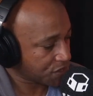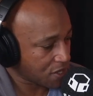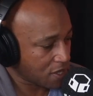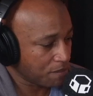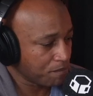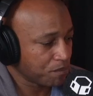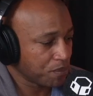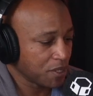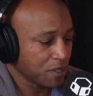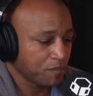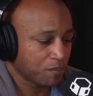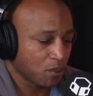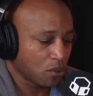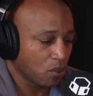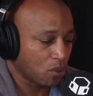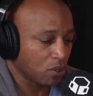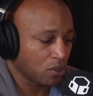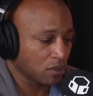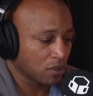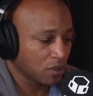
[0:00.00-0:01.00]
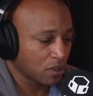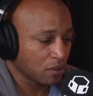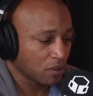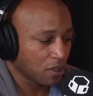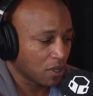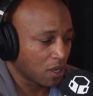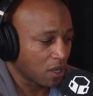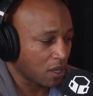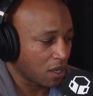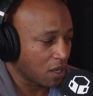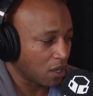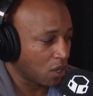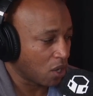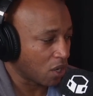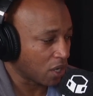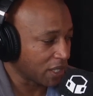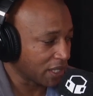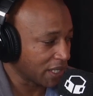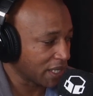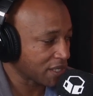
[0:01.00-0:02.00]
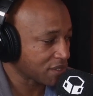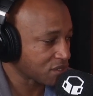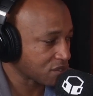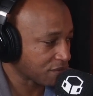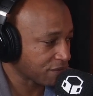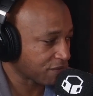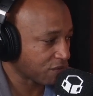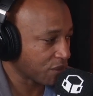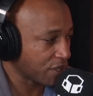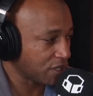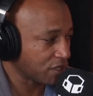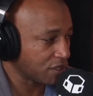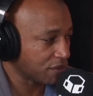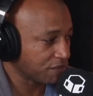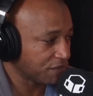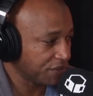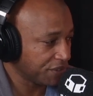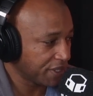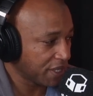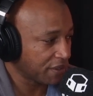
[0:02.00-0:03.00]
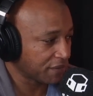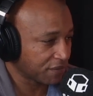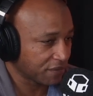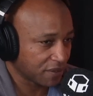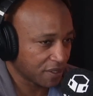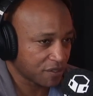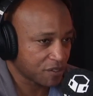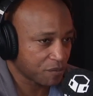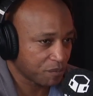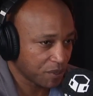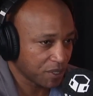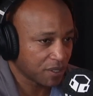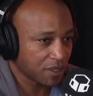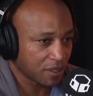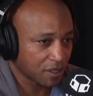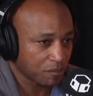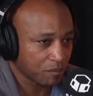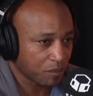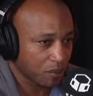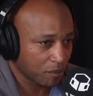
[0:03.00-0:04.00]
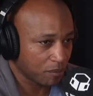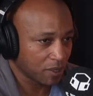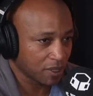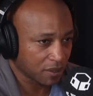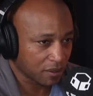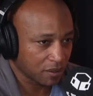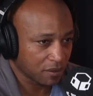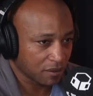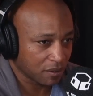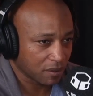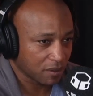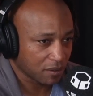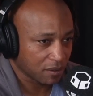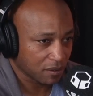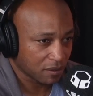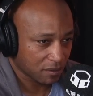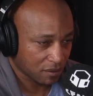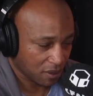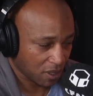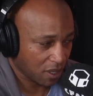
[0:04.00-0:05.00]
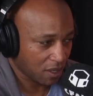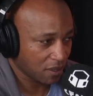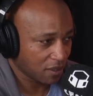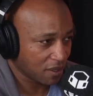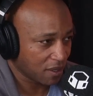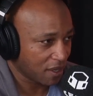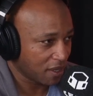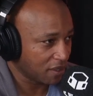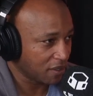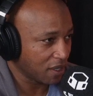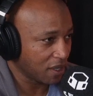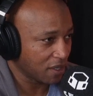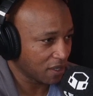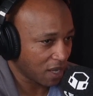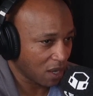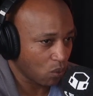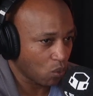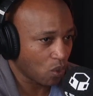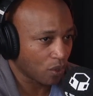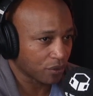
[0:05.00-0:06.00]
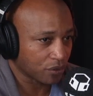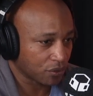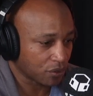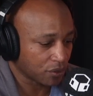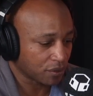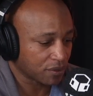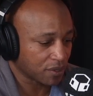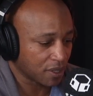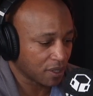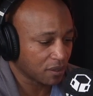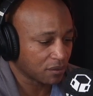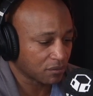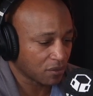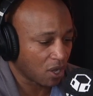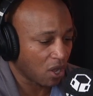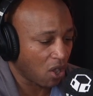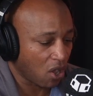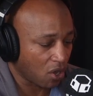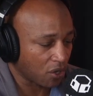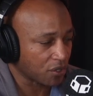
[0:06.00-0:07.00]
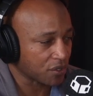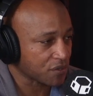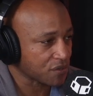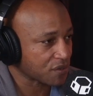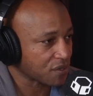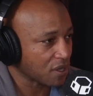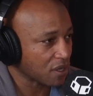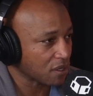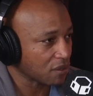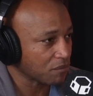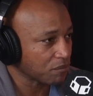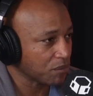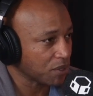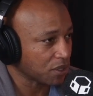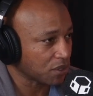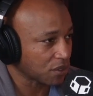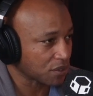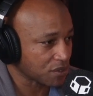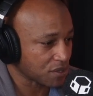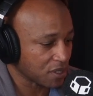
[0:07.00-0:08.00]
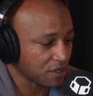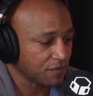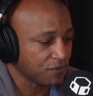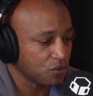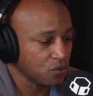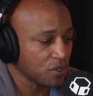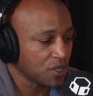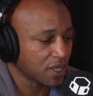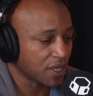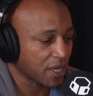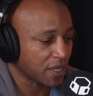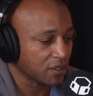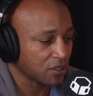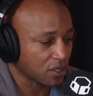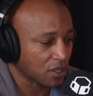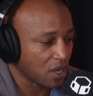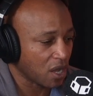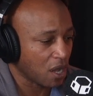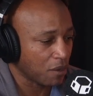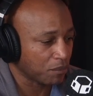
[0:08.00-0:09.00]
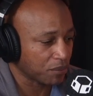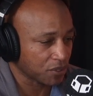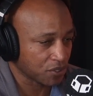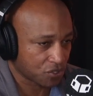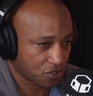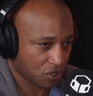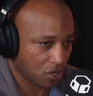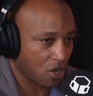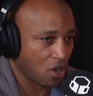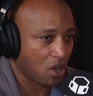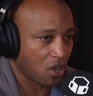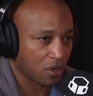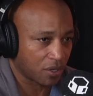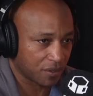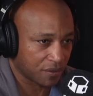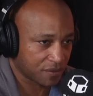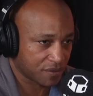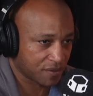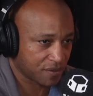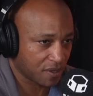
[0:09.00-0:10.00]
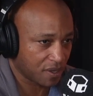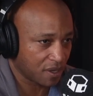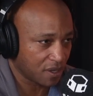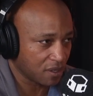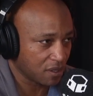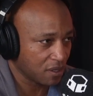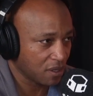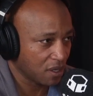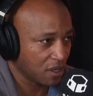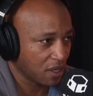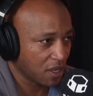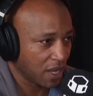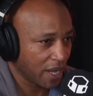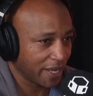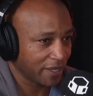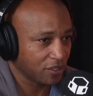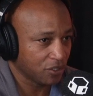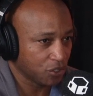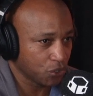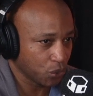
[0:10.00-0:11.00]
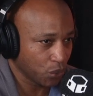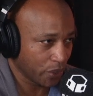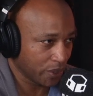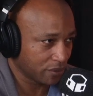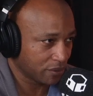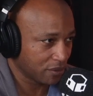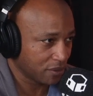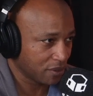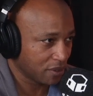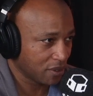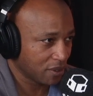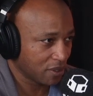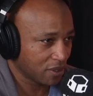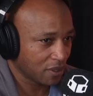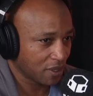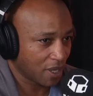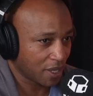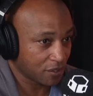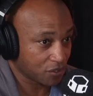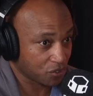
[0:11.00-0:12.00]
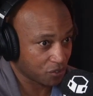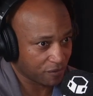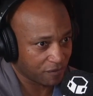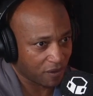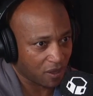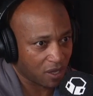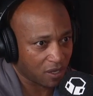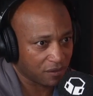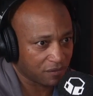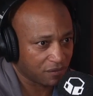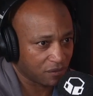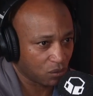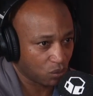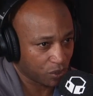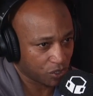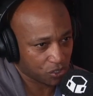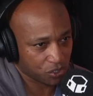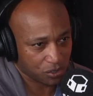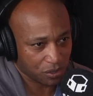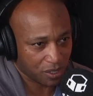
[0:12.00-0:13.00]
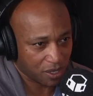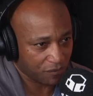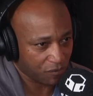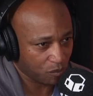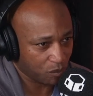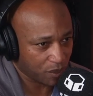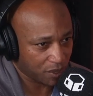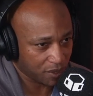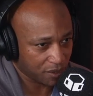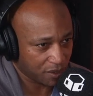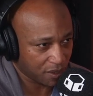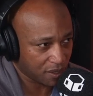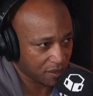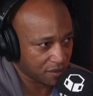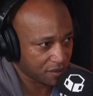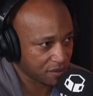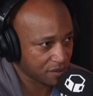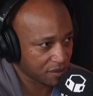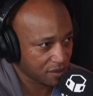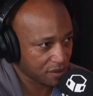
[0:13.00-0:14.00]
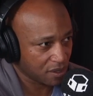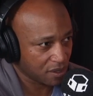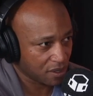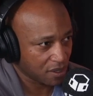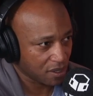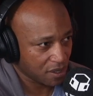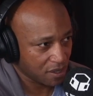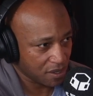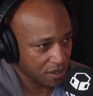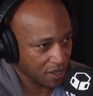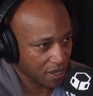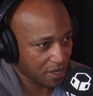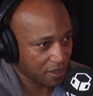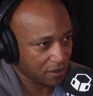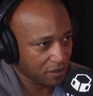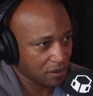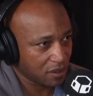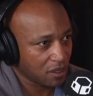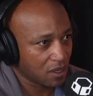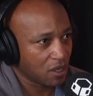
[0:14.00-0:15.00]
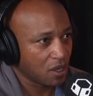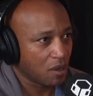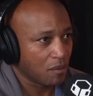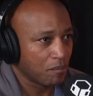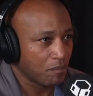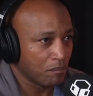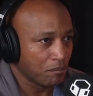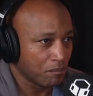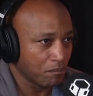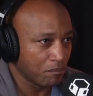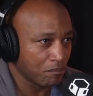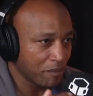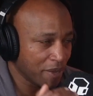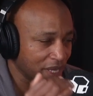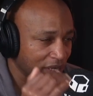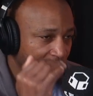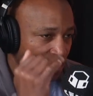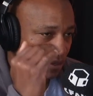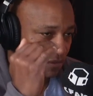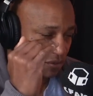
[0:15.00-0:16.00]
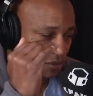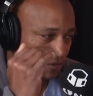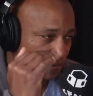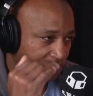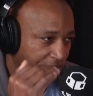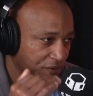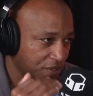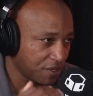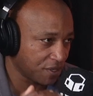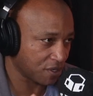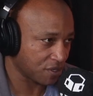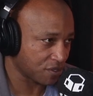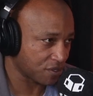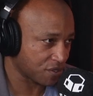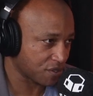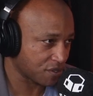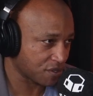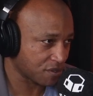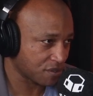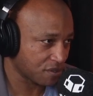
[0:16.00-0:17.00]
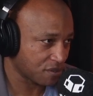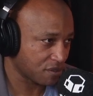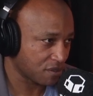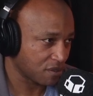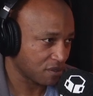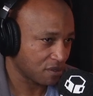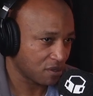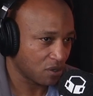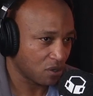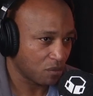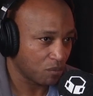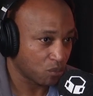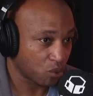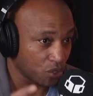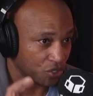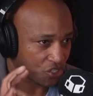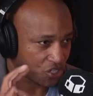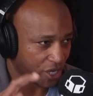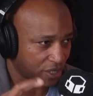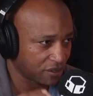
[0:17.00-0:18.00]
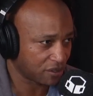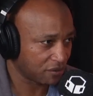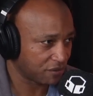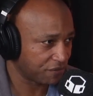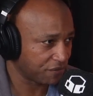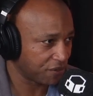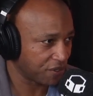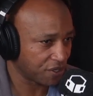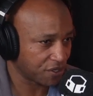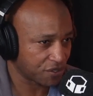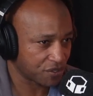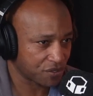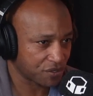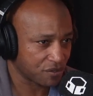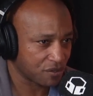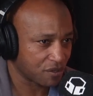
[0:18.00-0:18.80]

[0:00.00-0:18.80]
Some people are less afraid of death than speaking in public. Okay, and I want to take the hardest thing, because if you can accomplish the hardest thing and do it and survive, which everybody does, then many of your fears, projected fears